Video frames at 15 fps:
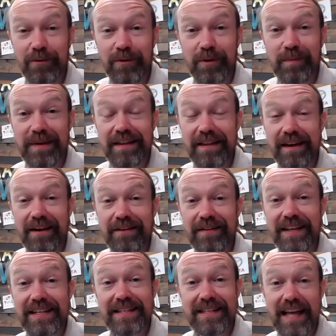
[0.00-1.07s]
We'll be there
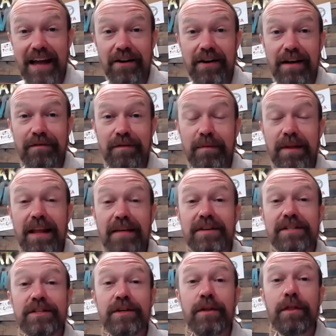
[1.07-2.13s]
this Saturday from
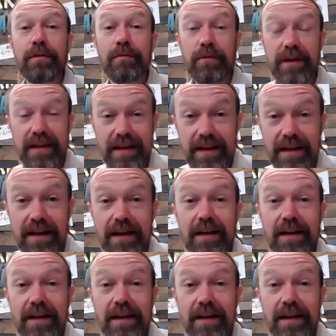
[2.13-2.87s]
11 to 3